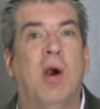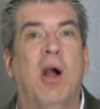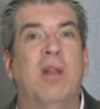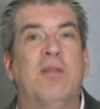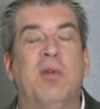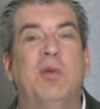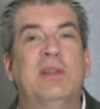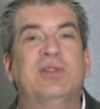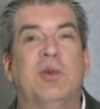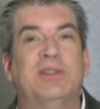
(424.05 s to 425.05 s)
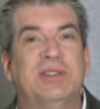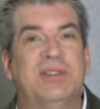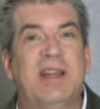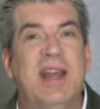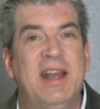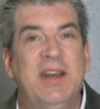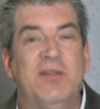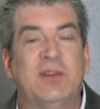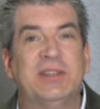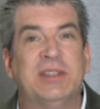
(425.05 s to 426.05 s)
all of the resources that they need
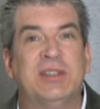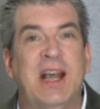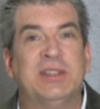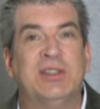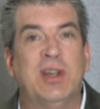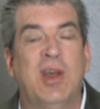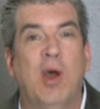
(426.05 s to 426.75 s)
for success.